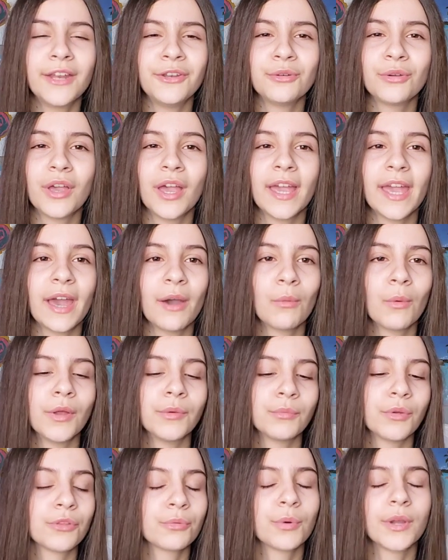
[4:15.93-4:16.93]
and you can get
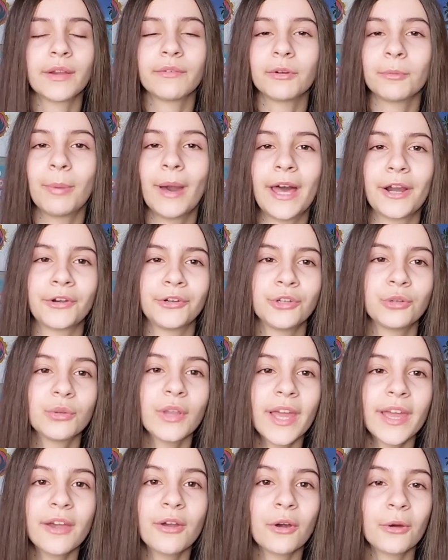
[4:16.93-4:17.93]
one with whatever pattern you
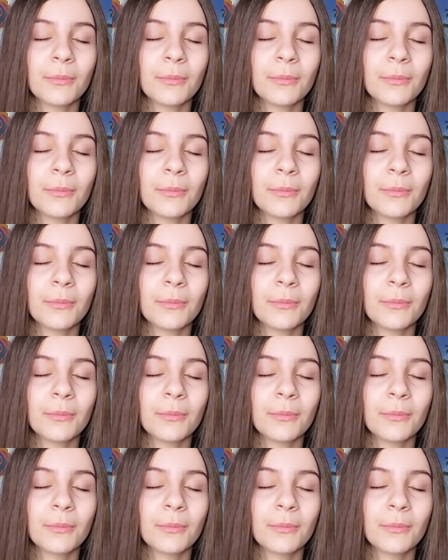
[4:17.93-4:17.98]
like,